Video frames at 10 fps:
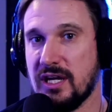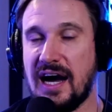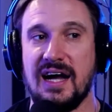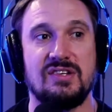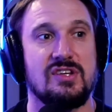
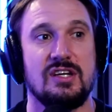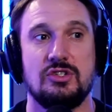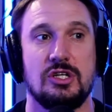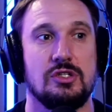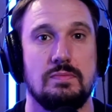I say
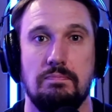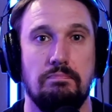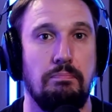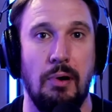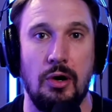just
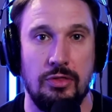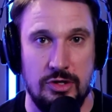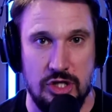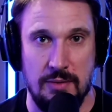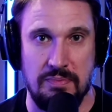burn the
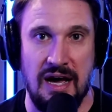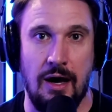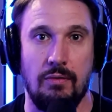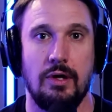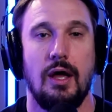ship
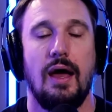down.